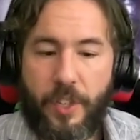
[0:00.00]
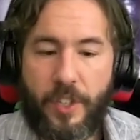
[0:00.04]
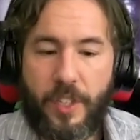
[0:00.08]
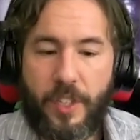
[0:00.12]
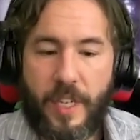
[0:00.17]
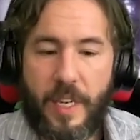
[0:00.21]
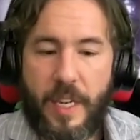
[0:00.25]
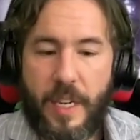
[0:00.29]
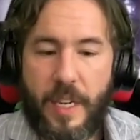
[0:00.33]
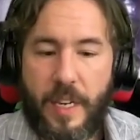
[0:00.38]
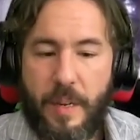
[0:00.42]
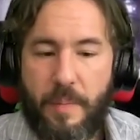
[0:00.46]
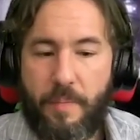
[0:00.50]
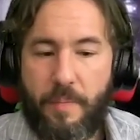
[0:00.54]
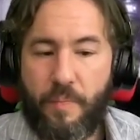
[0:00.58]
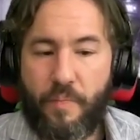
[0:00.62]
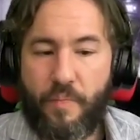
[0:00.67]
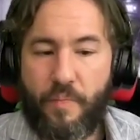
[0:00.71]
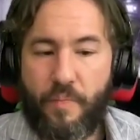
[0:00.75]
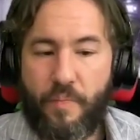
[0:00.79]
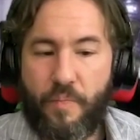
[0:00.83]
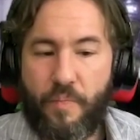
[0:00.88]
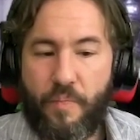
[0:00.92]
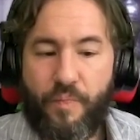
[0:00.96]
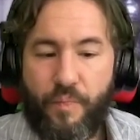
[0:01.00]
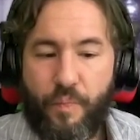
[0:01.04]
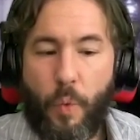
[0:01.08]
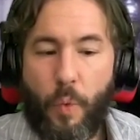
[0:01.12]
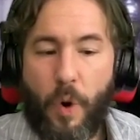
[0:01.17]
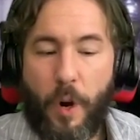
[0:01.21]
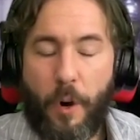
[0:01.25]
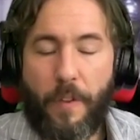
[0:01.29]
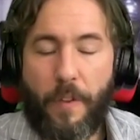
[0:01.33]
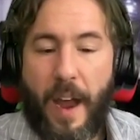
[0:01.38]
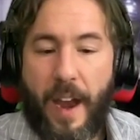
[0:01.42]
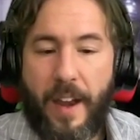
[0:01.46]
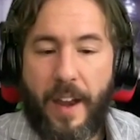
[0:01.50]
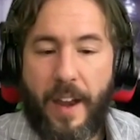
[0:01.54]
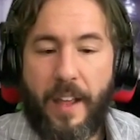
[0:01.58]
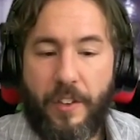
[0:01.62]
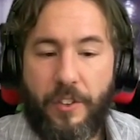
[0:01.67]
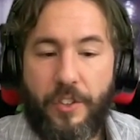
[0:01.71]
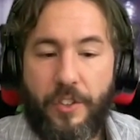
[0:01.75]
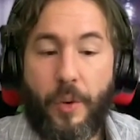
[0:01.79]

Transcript: see where that is.